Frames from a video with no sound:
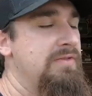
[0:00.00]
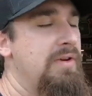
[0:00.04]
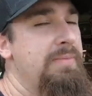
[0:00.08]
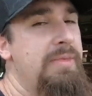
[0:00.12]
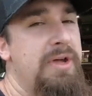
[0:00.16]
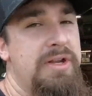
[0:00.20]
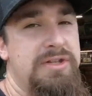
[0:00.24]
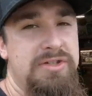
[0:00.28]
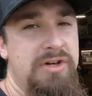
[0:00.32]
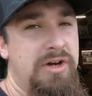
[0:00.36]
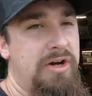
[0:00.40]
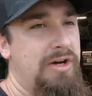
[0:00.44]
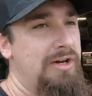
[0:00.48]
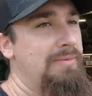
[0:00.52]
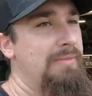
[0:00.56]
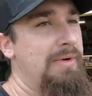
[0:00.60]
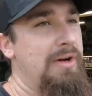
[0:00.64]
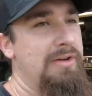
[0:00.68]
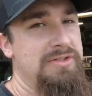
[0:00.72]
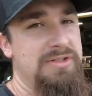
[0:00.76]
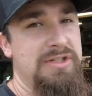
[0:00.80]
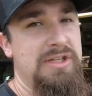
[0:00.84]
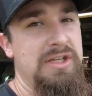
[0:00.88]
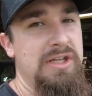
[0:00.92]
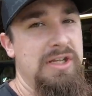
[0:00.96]
I'm not talking
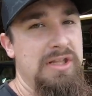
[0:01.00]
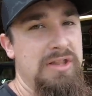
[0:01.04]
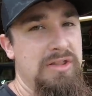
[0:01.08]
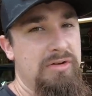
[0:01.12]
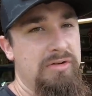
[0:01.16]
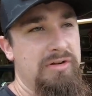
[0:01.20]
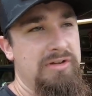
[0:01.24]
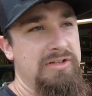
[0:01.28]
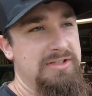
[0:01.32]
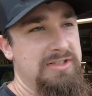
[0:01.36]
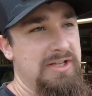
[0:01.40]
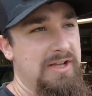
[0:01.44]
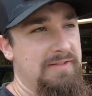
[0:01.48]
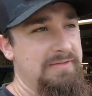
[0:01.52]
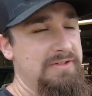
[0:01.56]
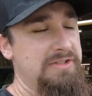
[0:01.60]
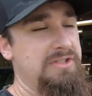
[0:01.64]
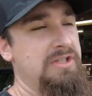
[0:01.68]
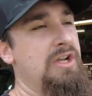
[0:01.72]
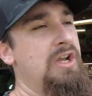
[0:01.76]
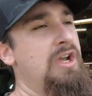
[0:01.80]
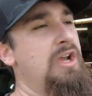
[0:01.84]
about TE37s.